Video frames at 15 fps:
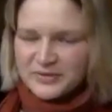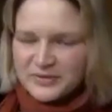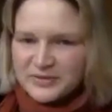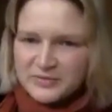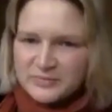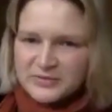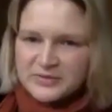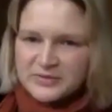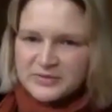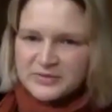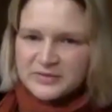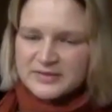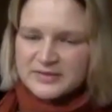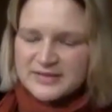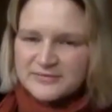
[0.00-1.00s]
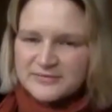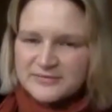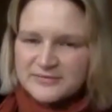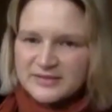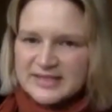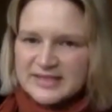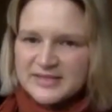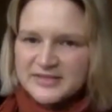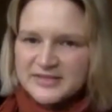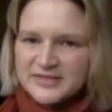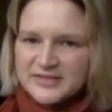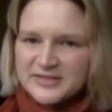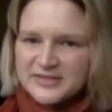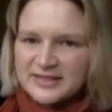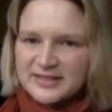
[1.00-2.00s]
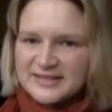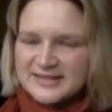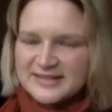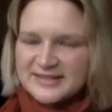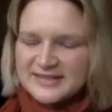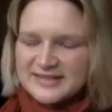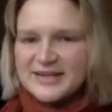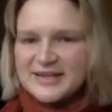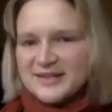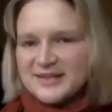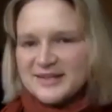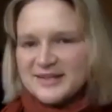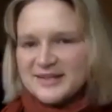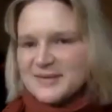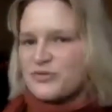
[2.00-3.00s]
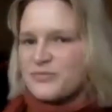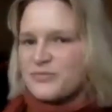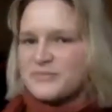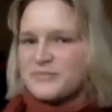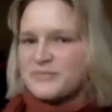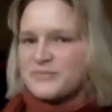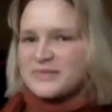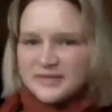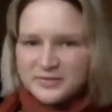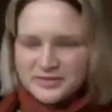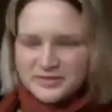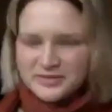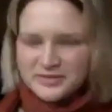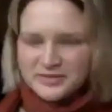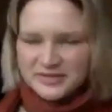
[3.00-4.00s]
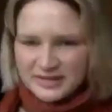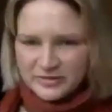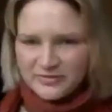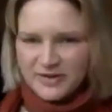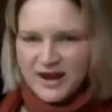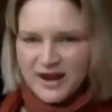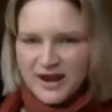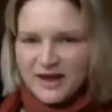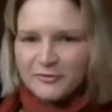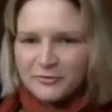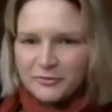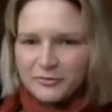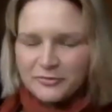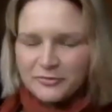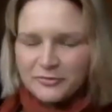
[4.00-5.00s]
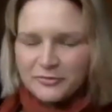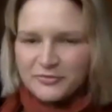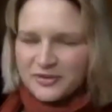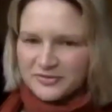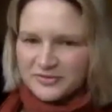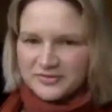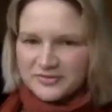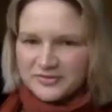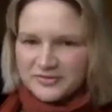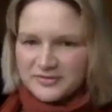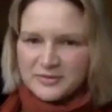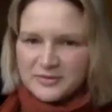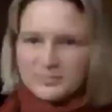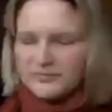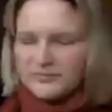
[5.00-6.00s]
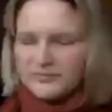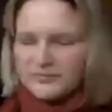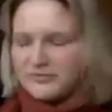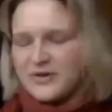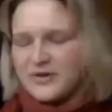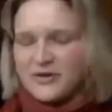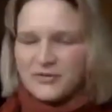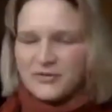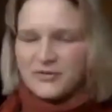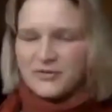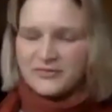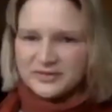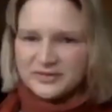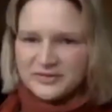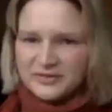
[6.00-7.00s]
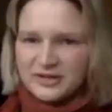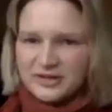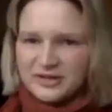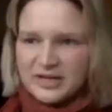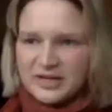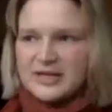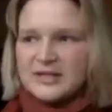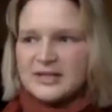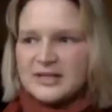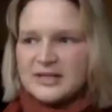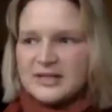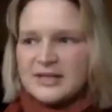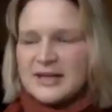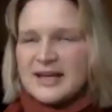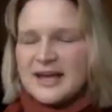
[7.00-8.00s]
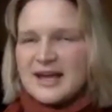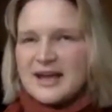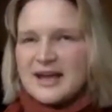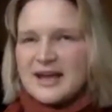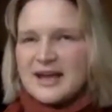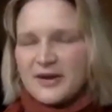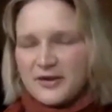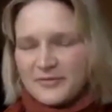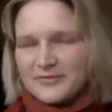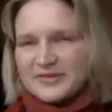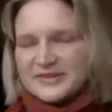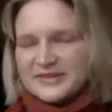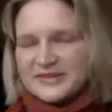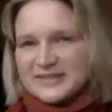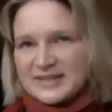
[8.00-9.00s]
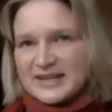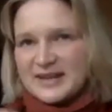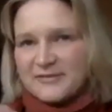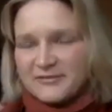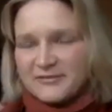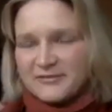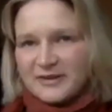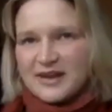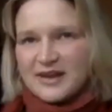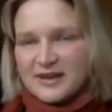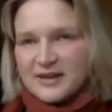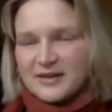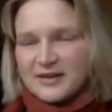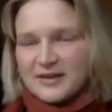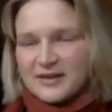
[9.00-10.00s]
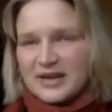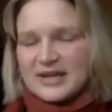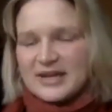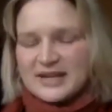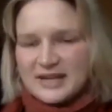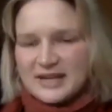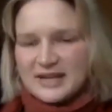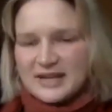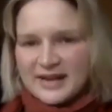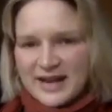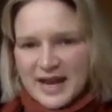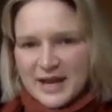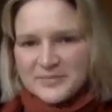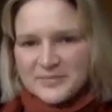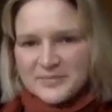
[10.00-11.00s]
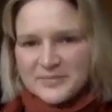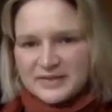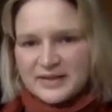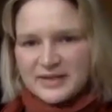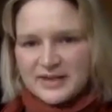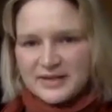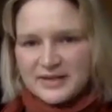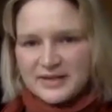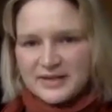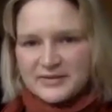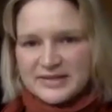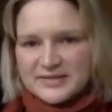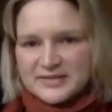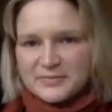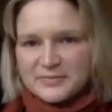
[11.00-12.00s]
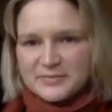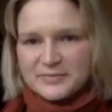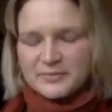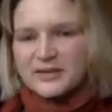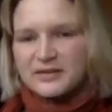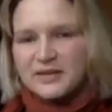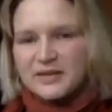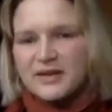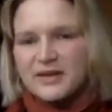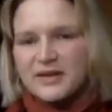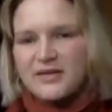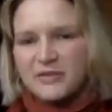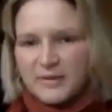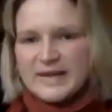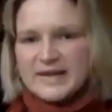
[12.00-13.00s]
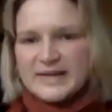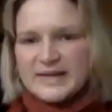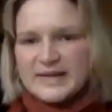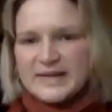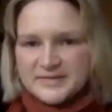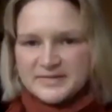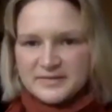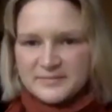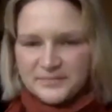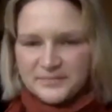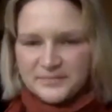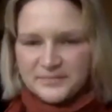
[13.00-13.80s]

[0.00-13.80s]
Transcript: but human civilization has like promiscuously traveled all across the globe for the whole of history. Obviously, that very quickly can collapse into colonialism, but there are other ways